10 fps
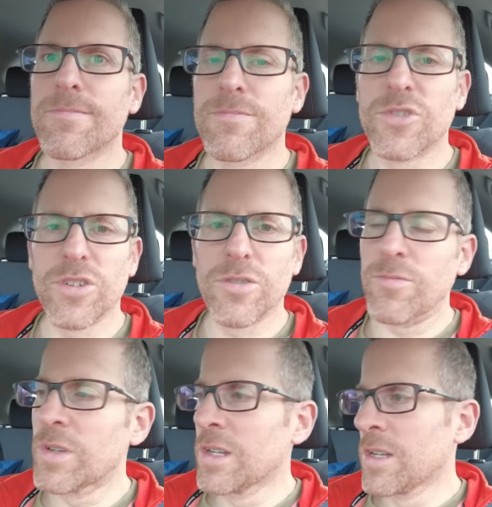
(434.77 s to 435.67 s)
So,
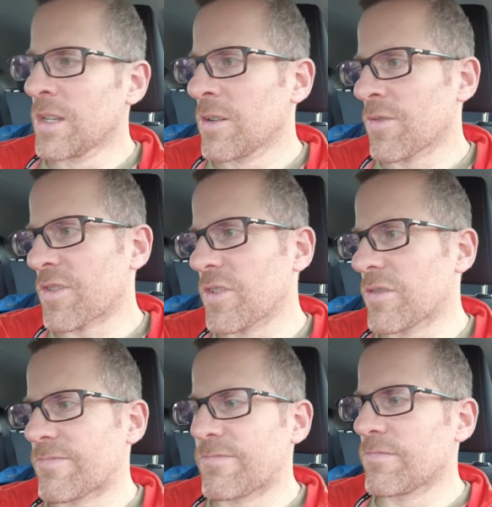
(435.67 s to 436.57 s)
still,
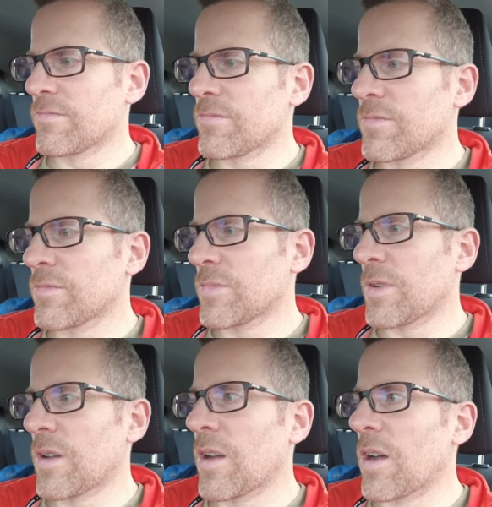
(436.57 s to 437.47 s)

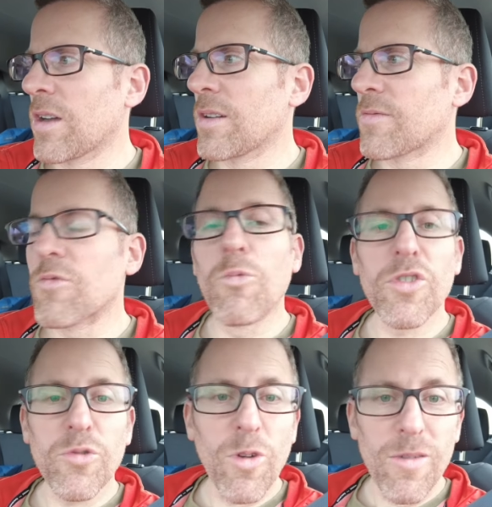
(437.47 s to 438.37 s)
uh, we're
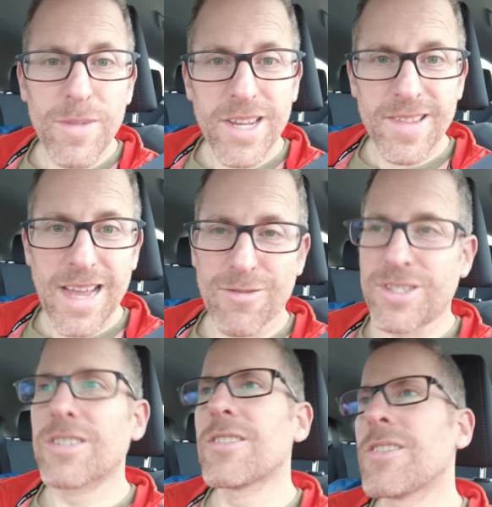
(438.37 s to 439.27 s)
12 minutes out
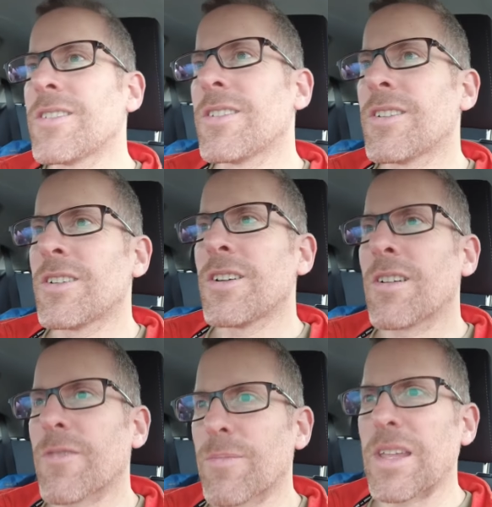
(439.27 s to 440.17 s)

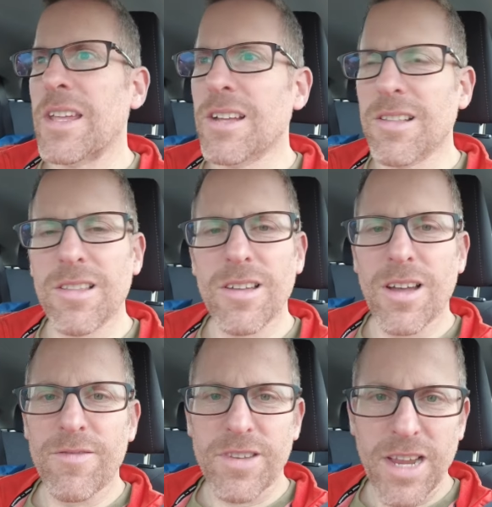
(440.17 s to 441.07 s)
from the Hill
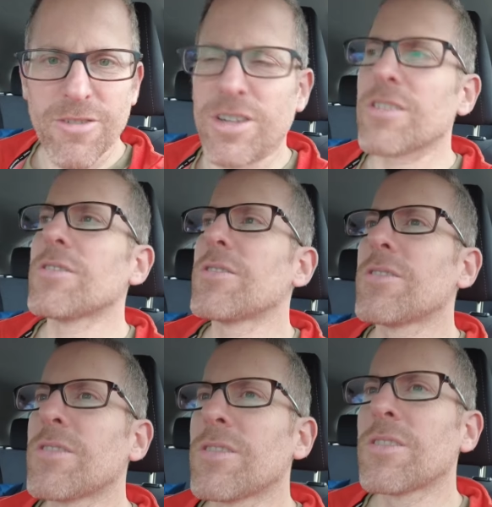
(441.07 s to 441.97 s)
of Tara,
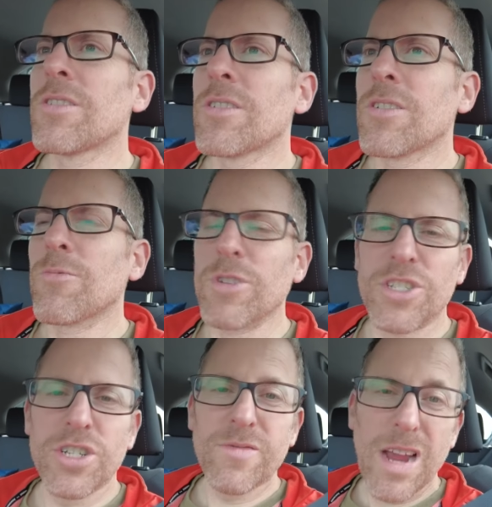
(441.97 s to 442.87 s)

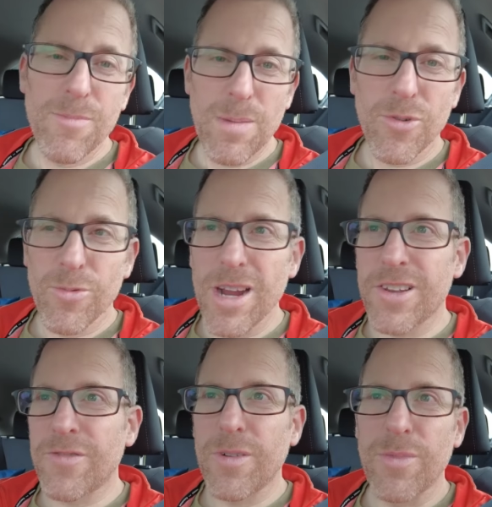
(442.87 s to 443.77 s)
which, if I remember right,
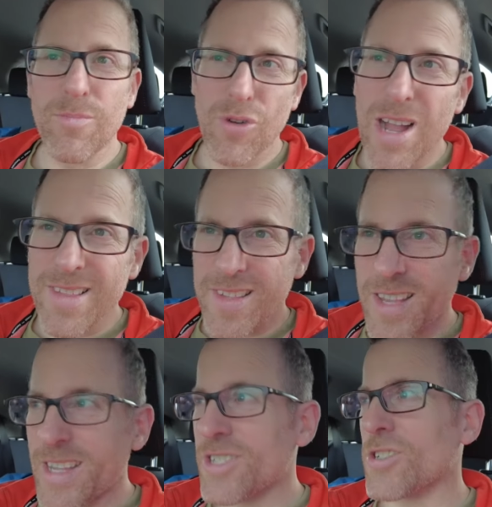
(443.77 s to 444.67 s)
is from the Bronze
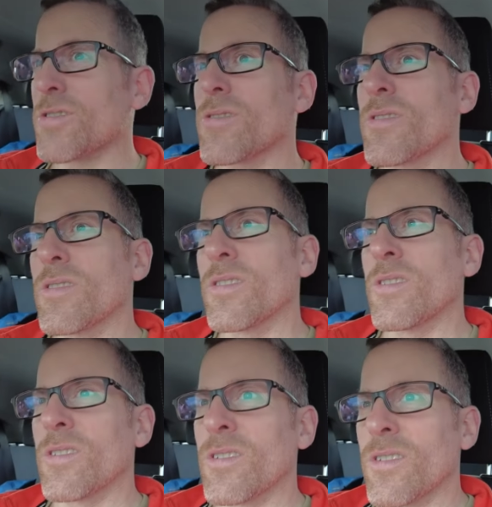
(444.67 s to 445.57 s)
Age,
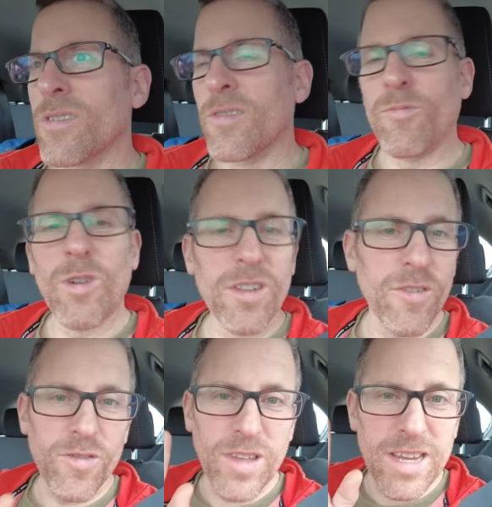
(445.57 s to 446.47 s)
one of
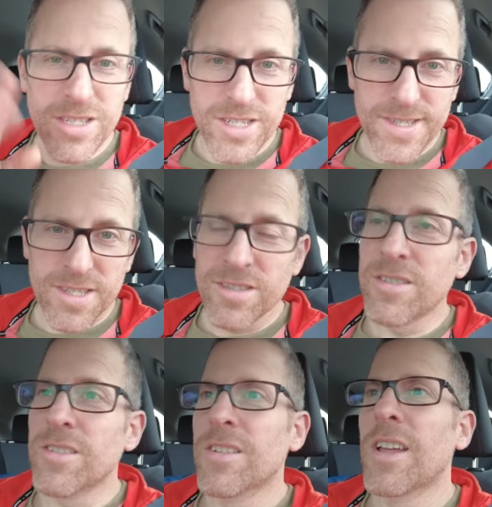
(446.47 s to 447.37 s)
those ages,
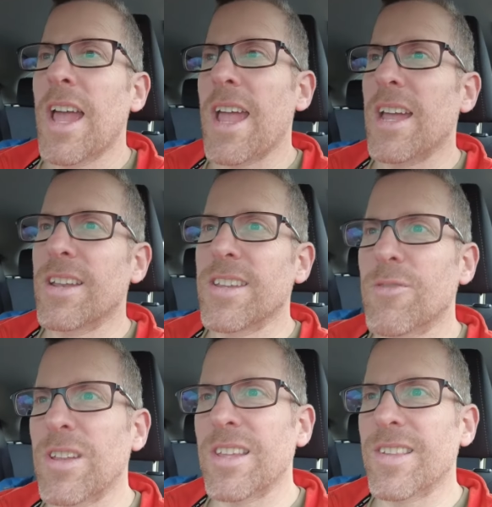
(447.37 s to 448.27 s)
and
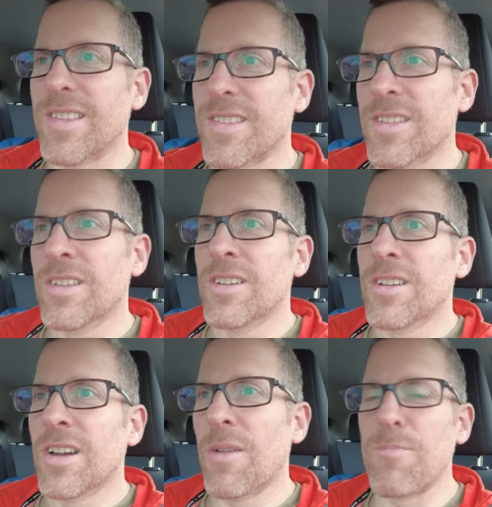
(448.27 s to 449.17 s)
it is
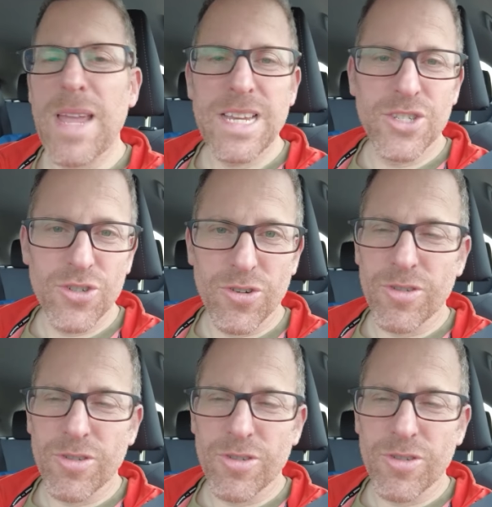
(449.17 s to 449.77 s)
a major.